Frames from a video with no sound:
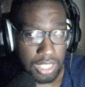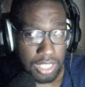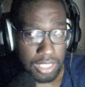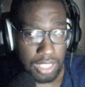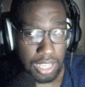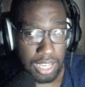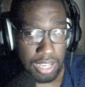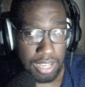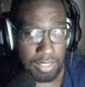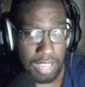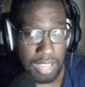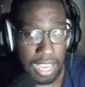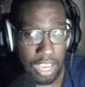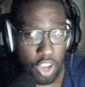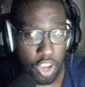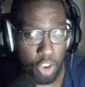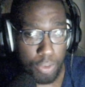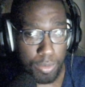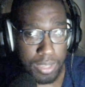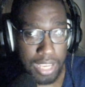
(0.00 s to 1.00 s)
Guys, I
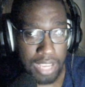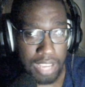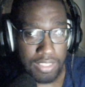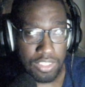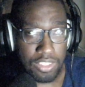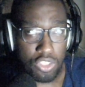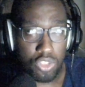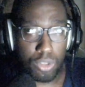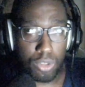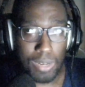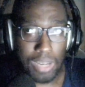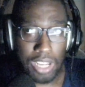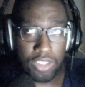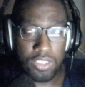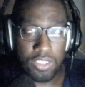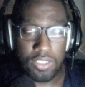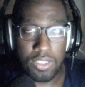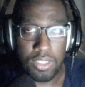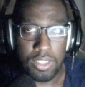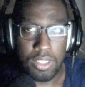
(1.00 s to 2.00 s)
hope you guys enjoyed
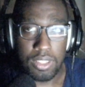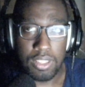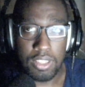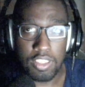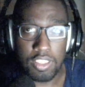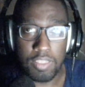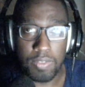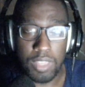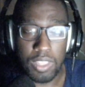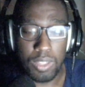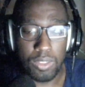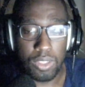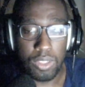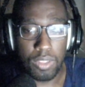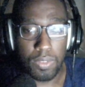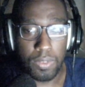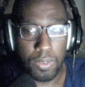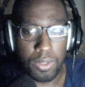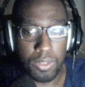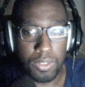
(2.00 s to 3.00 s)
reaction to this video to the
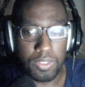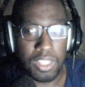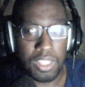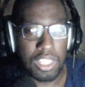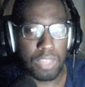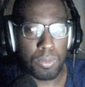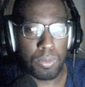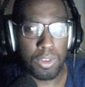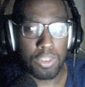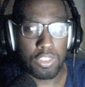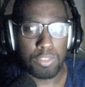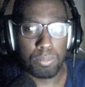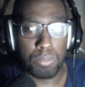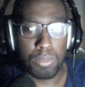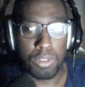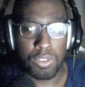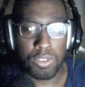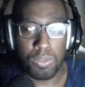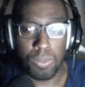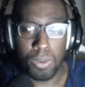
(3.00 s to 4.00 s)
fullest. Thank you all so
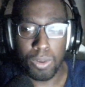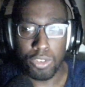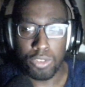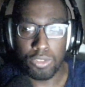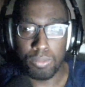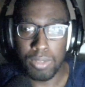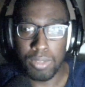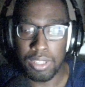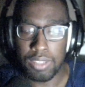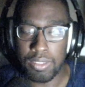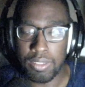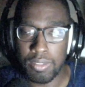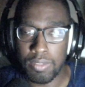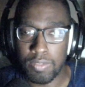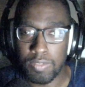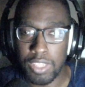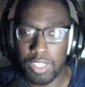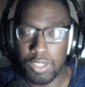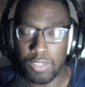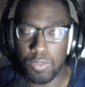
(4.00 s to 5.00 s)
much for watching my
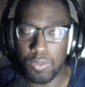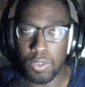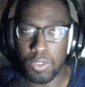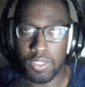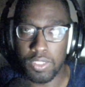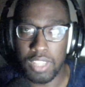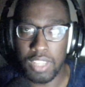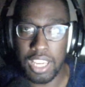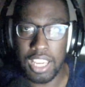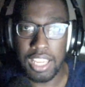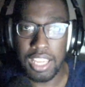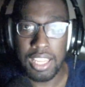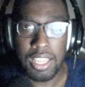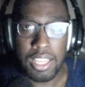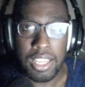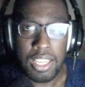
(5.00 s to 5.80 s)
videos for today.